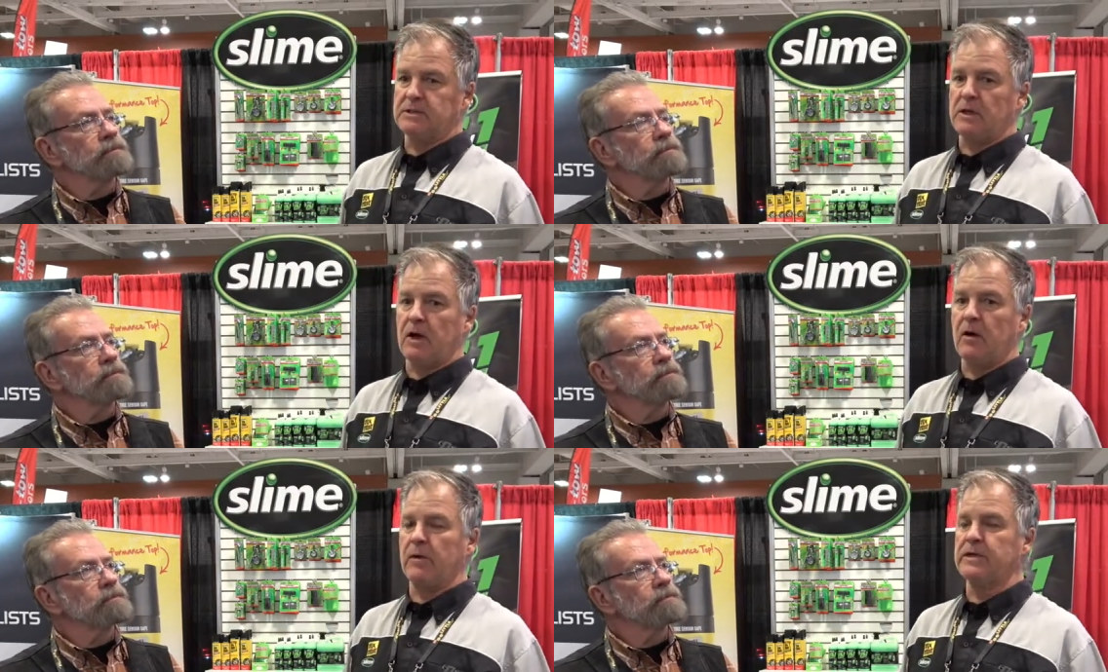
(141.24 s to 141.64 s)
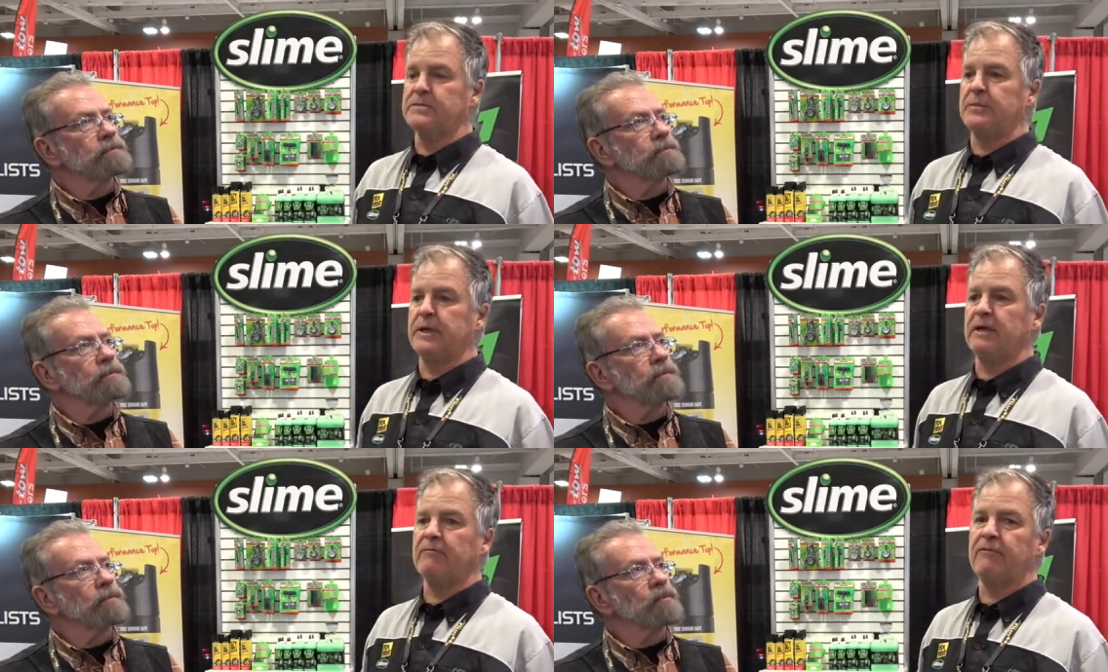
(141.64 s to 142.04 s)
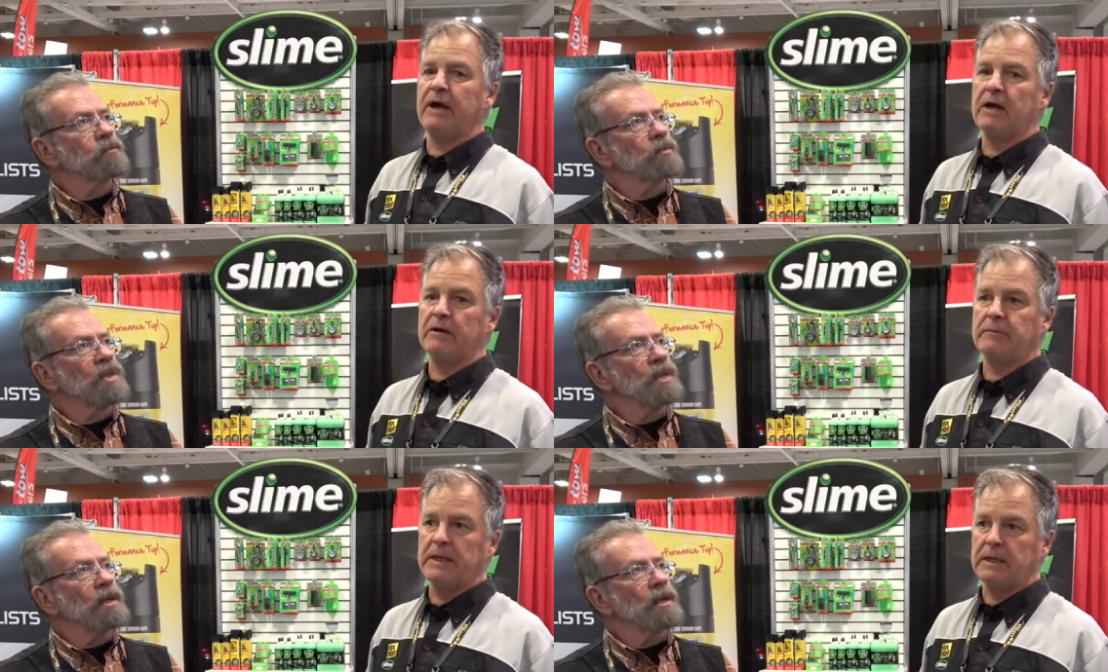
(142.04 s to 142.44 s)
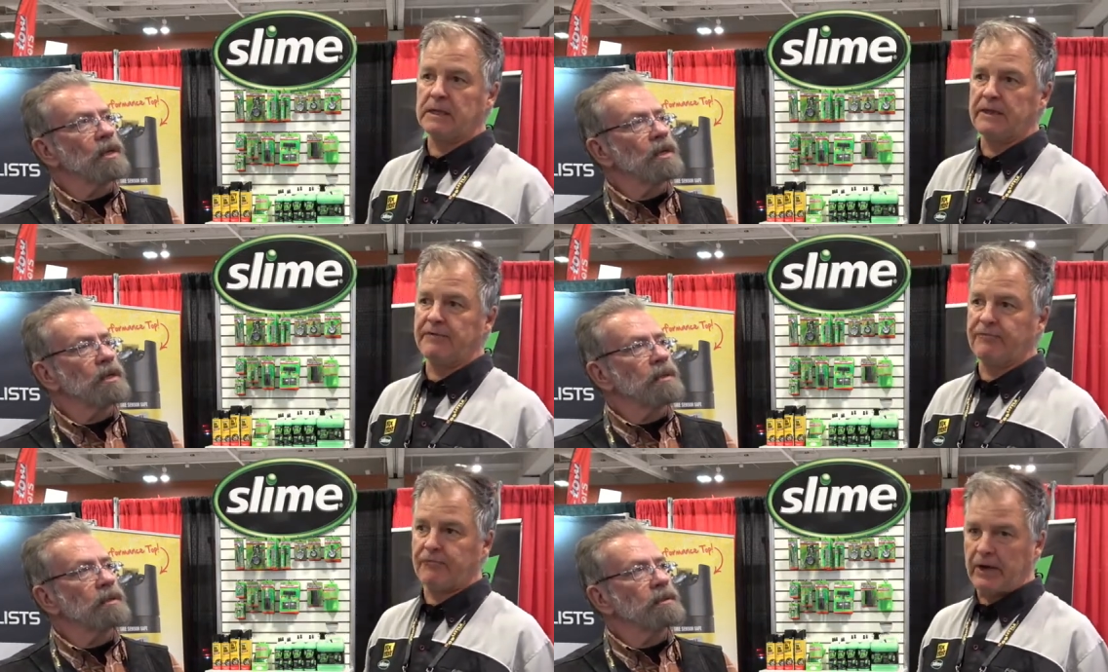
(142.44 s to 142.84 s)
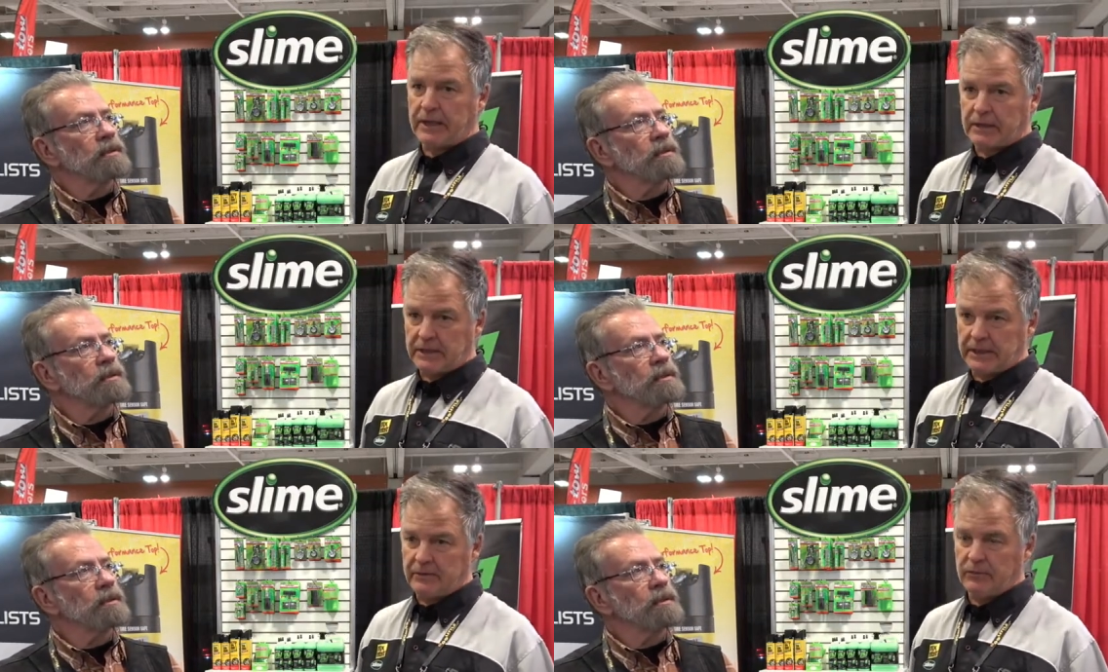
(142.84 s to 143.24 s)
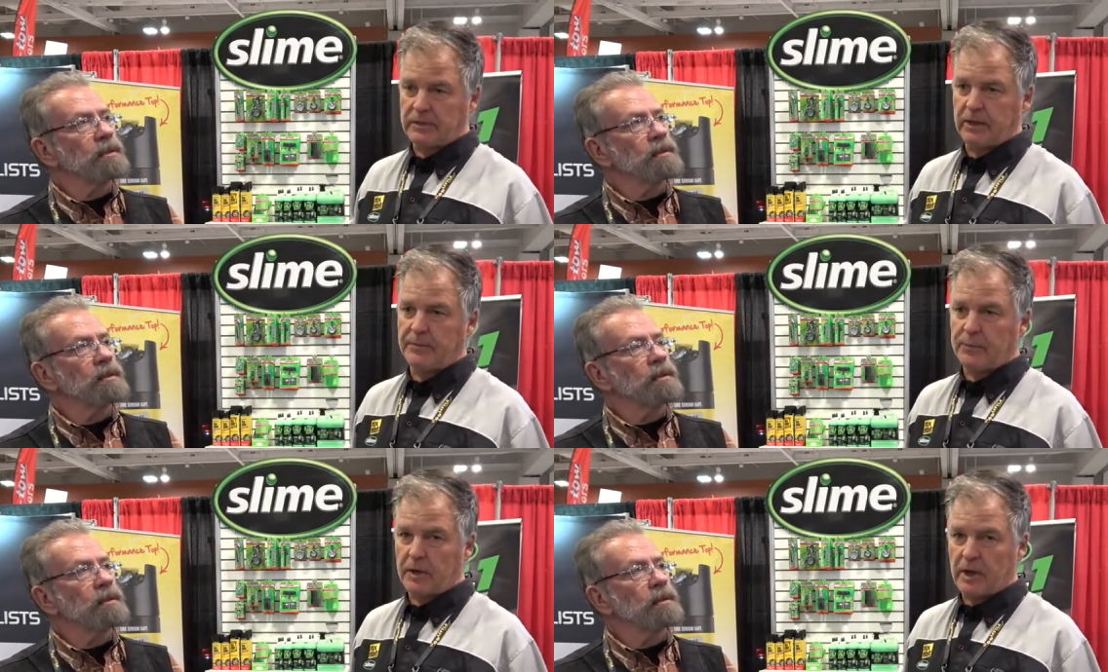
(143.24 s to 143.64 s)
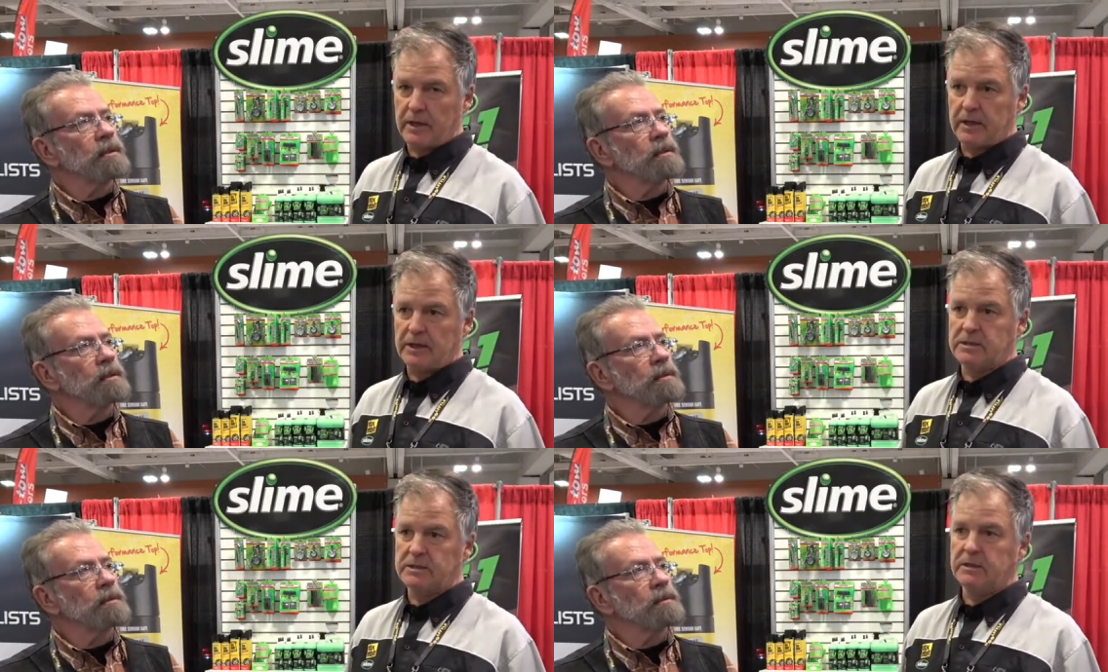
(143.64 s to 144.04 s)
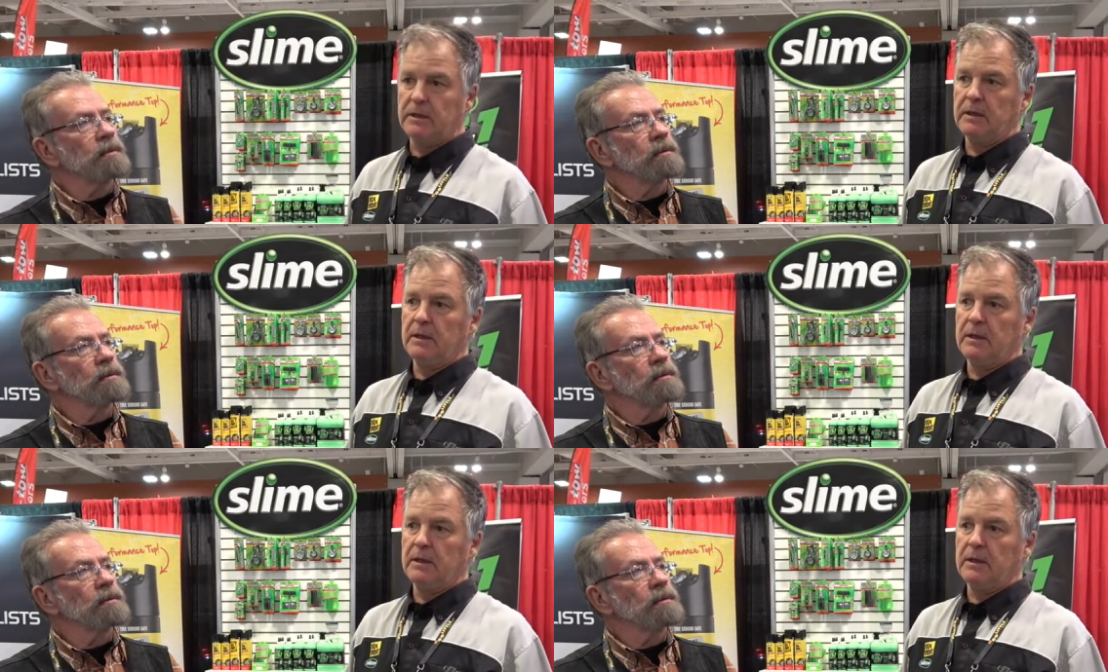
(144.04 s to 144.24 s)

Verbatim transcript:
Speaker 1: to always be environmentally friendly with our products.